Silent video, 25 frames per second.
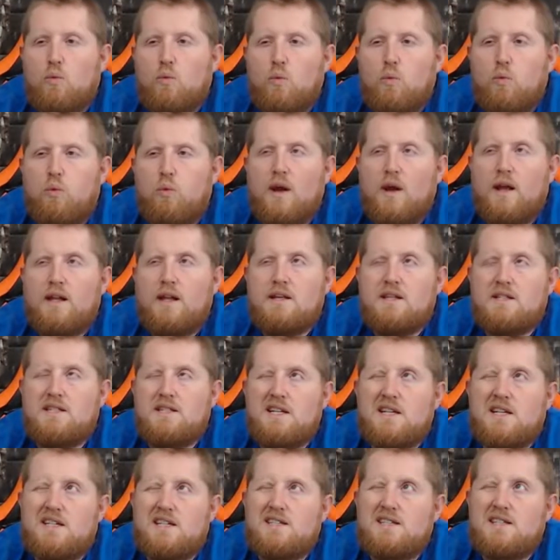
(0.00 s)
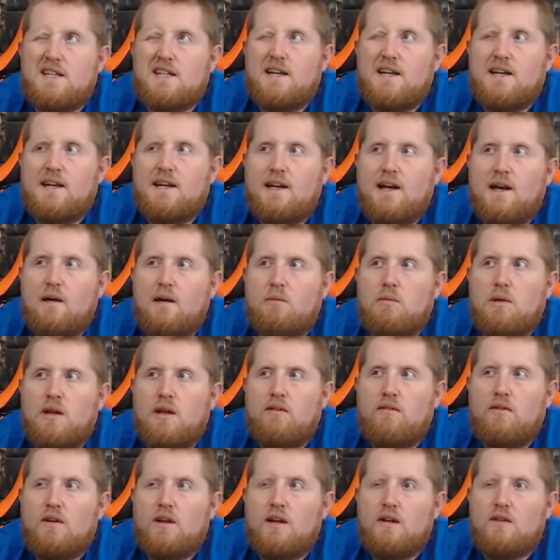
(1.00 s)
WinDisk, I
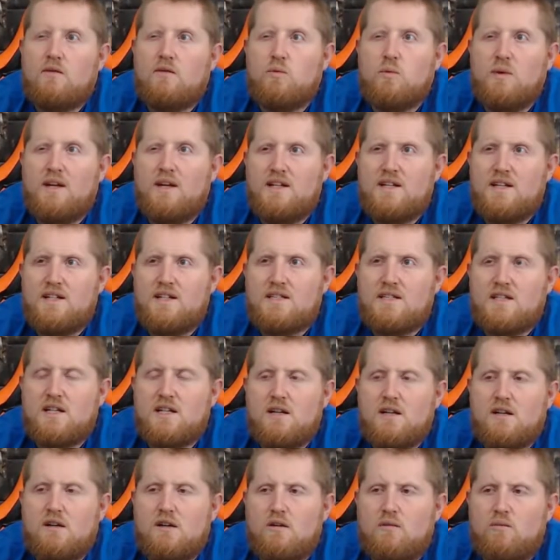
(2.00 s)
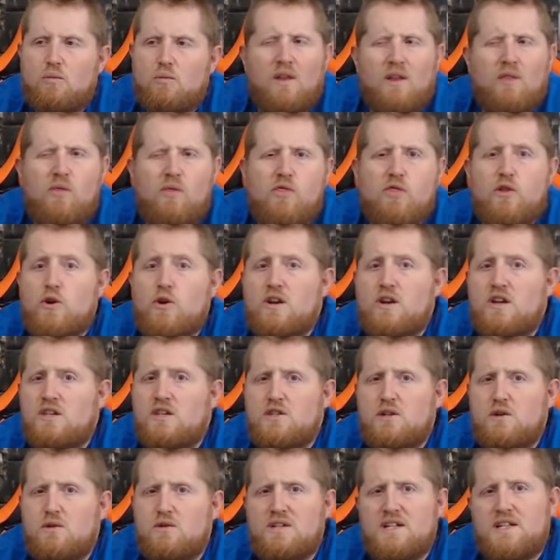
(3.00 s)
believe it is WinDisk,
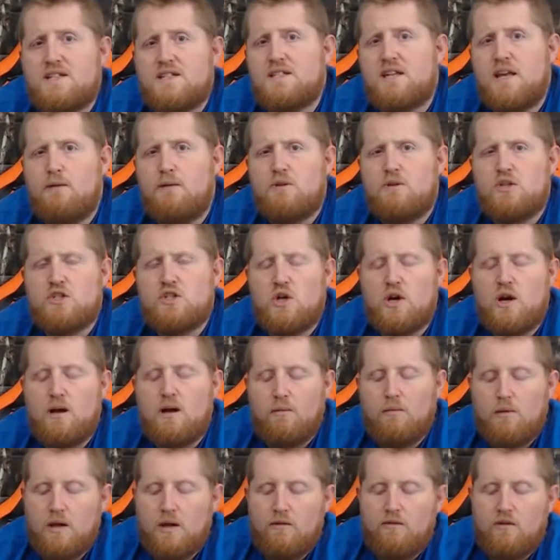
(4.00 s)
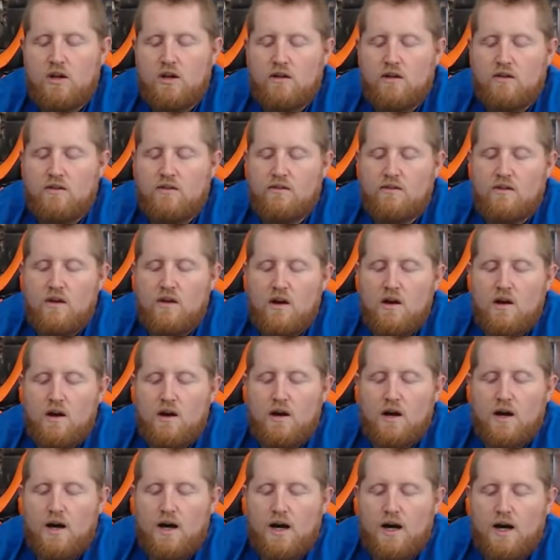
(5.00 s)
Win32 Disk Imager, I believe it is,
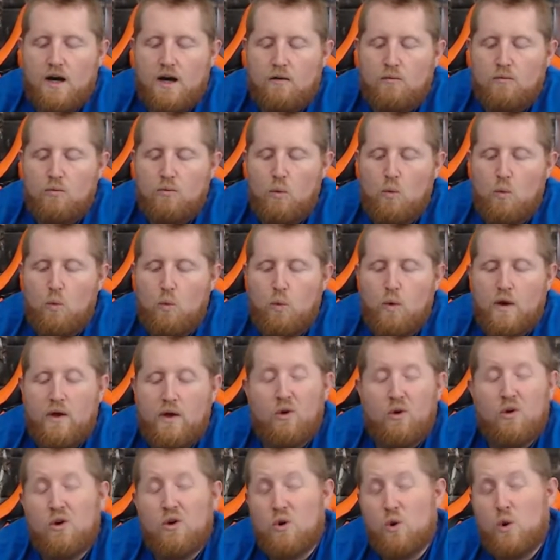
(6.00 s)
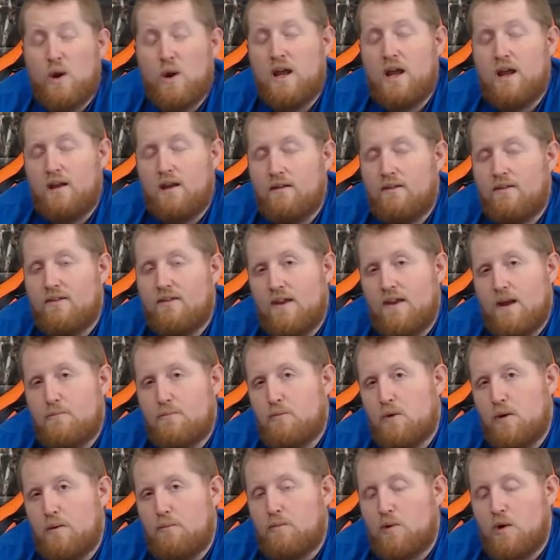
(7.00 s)
will create
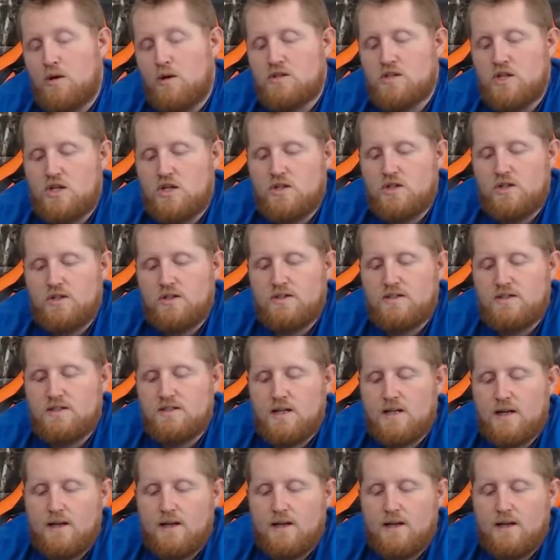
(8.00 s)
separate partitions